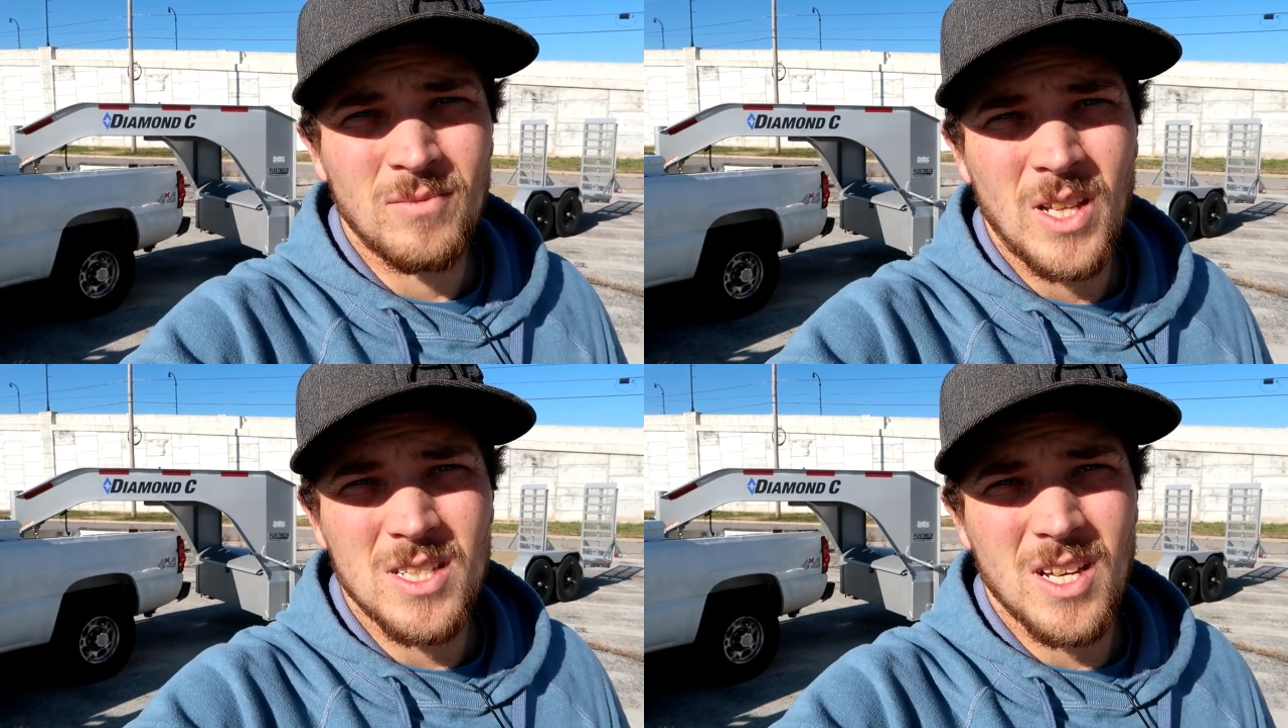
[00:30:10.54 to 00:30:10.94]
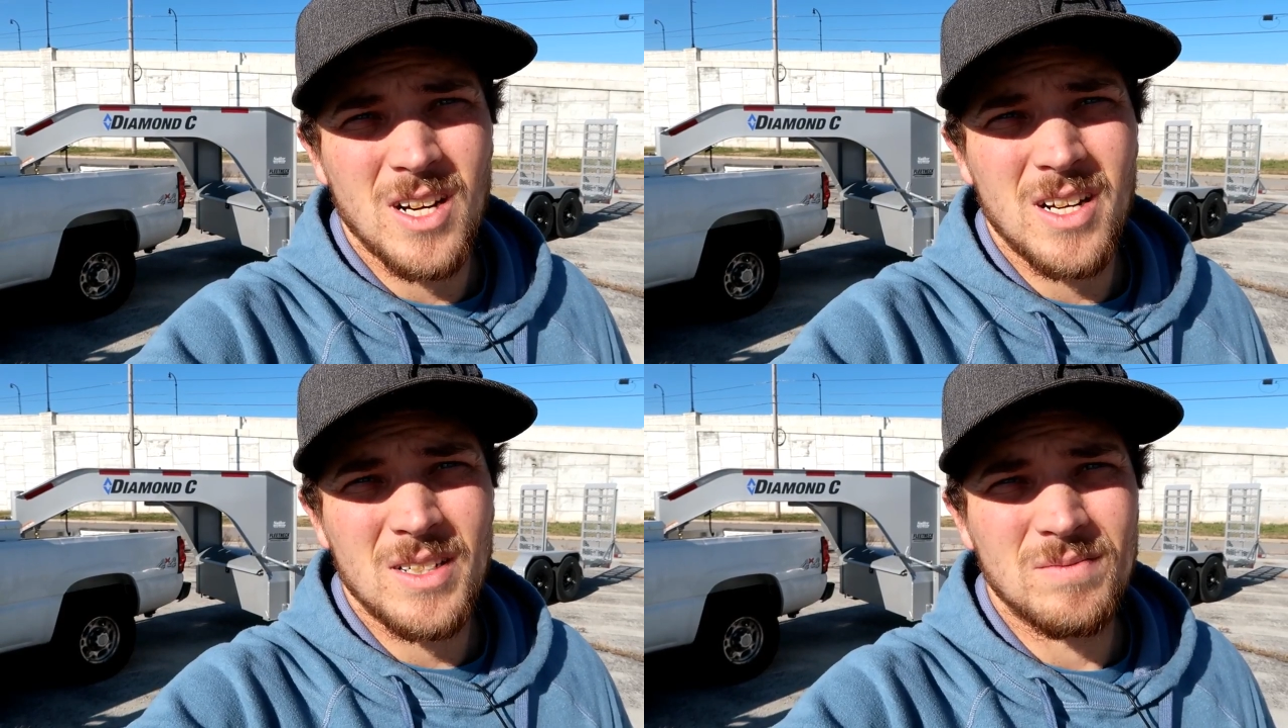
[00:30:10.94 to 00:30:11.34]
it's
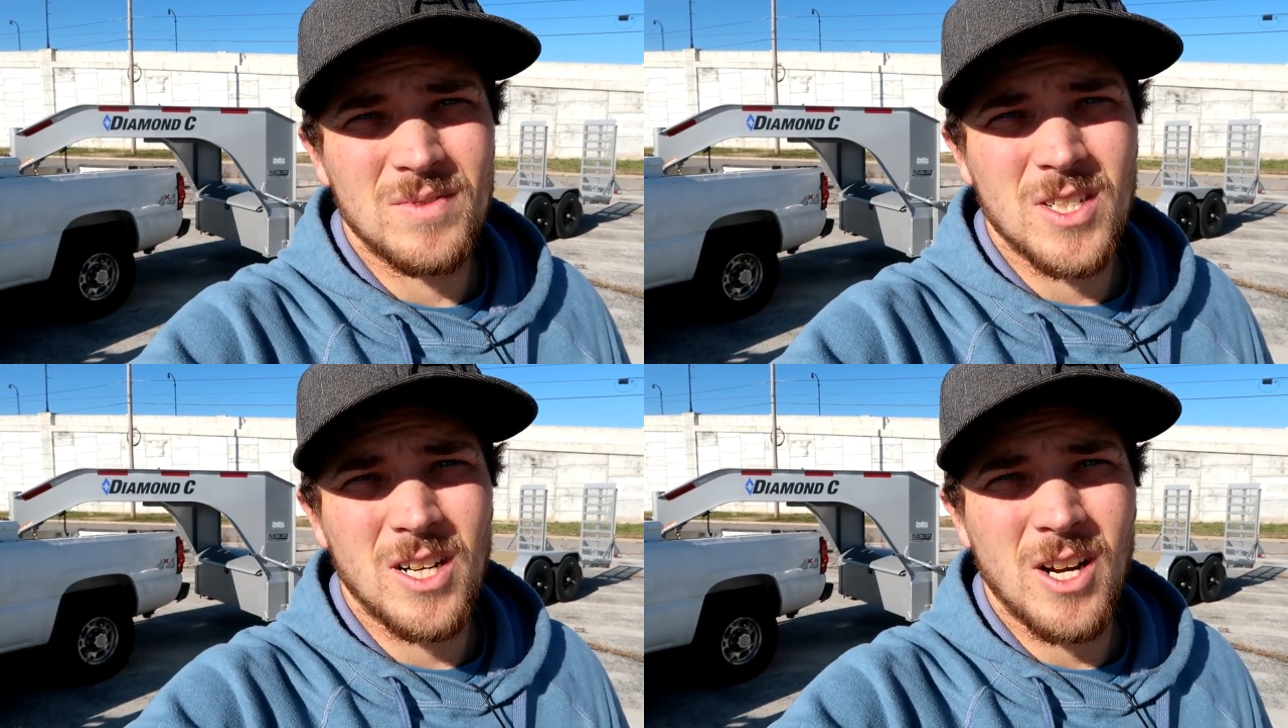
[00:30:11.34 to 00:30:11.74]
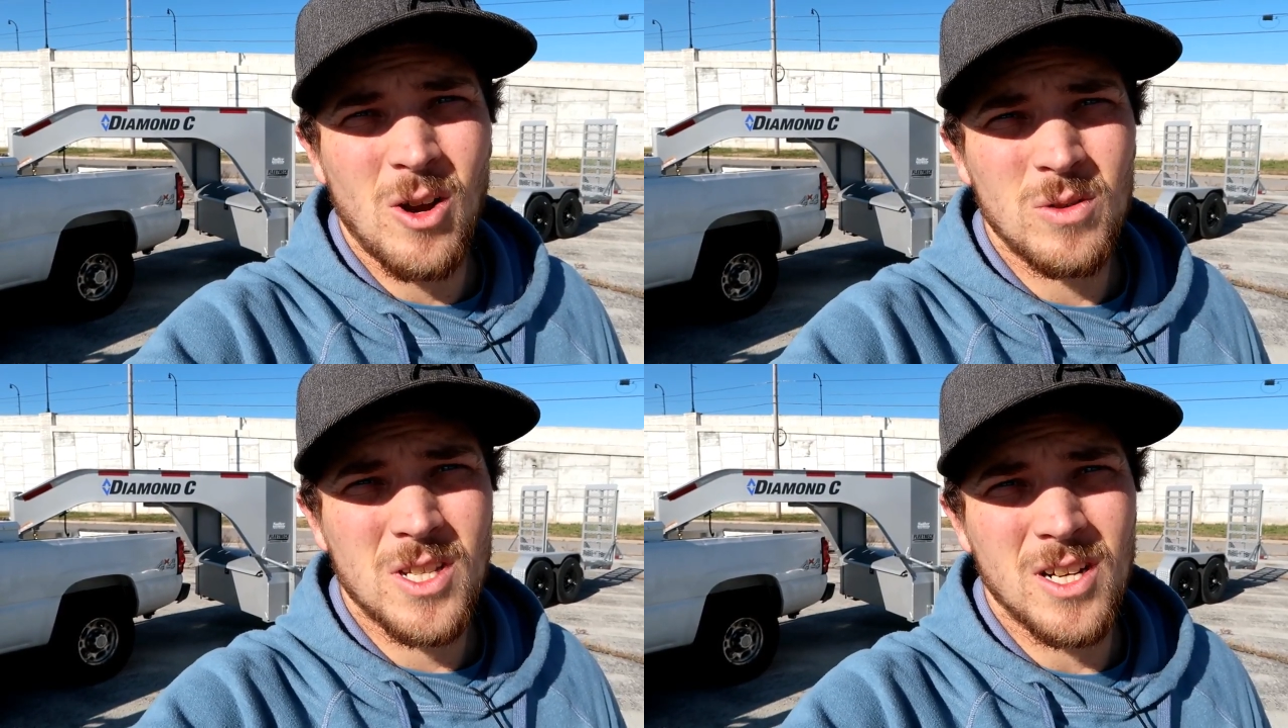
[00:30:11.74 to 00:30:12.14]
gonna
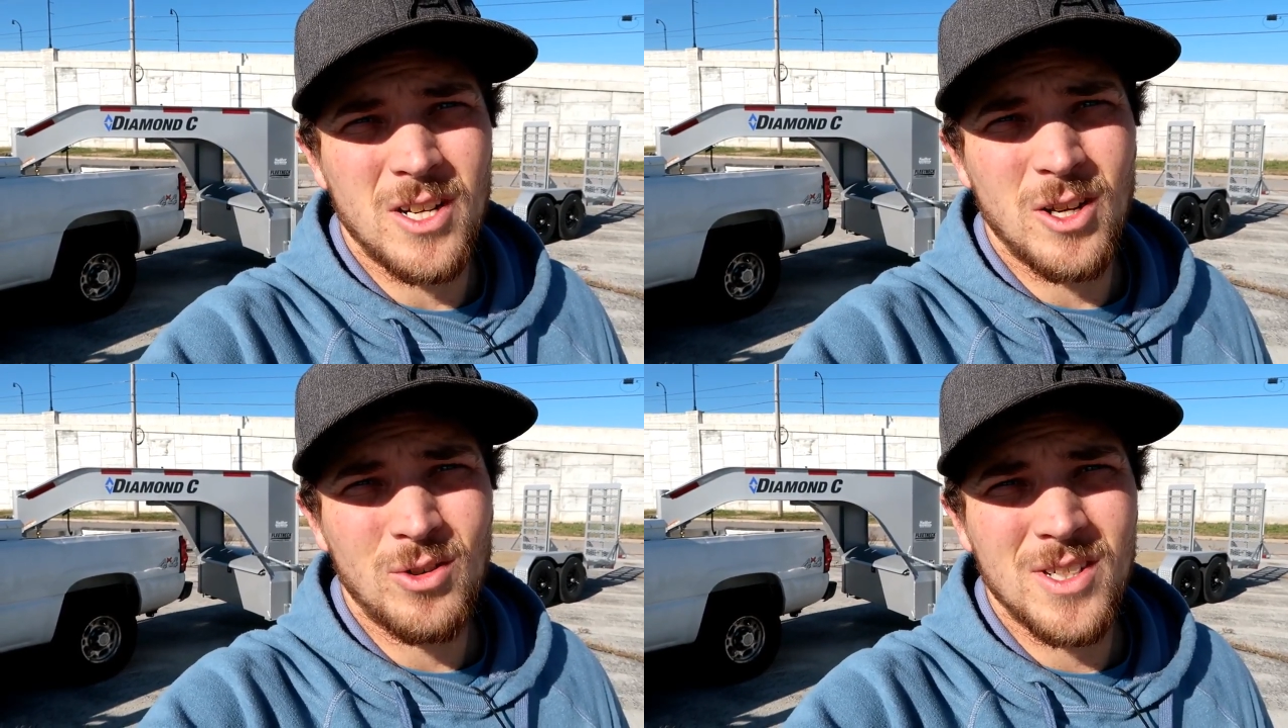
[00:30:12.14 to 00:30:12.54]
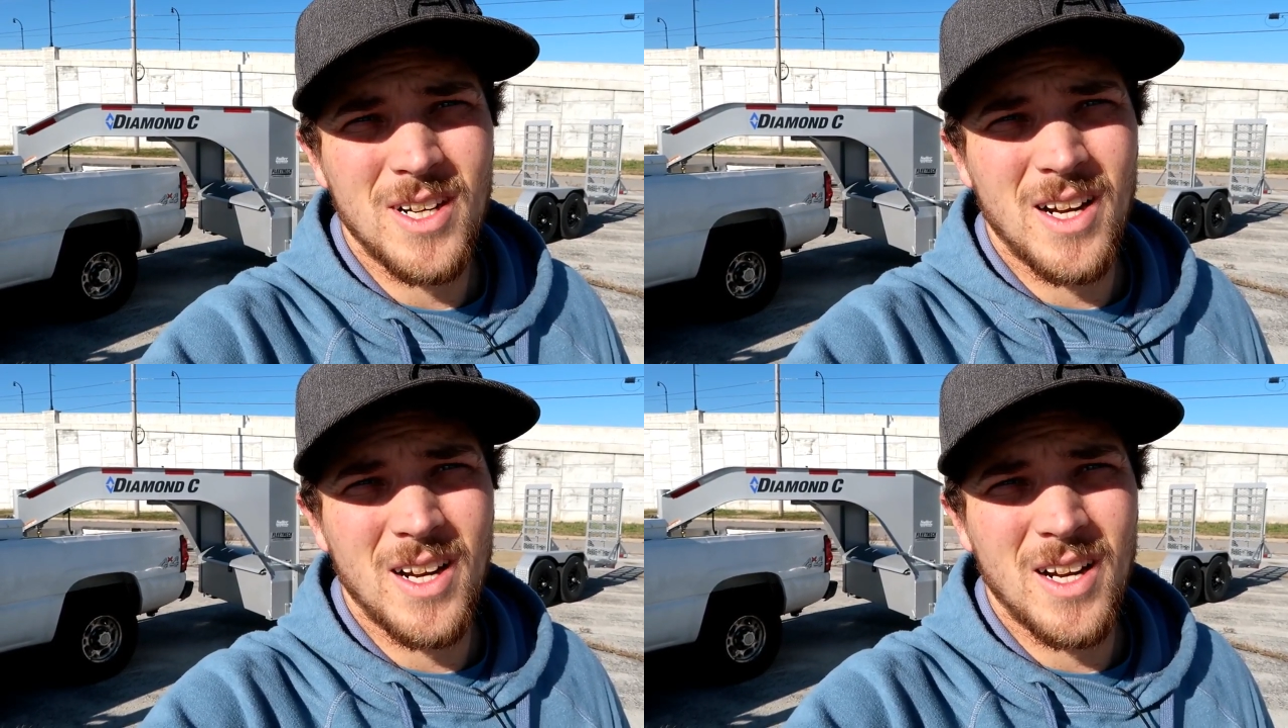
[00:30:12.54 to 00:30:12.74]
do,